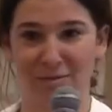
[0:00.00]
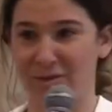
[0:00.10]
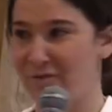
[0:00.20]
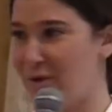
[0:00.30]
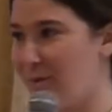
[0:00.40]

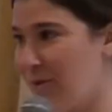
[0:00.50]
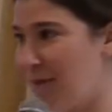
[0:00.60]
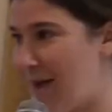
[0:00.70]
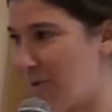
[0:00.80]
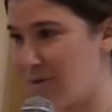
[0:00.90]
most vulnerable,
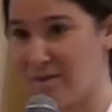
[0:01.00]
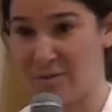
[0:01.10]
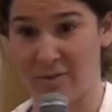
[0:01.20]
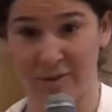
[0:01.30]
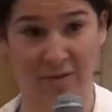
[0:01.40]
that
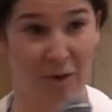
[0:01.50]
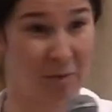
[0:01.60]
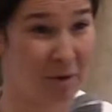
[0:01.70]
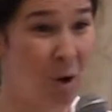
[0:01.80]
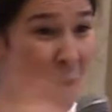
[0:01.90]
person's the most
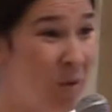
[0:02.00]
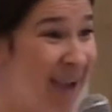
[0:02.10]
vulnerable.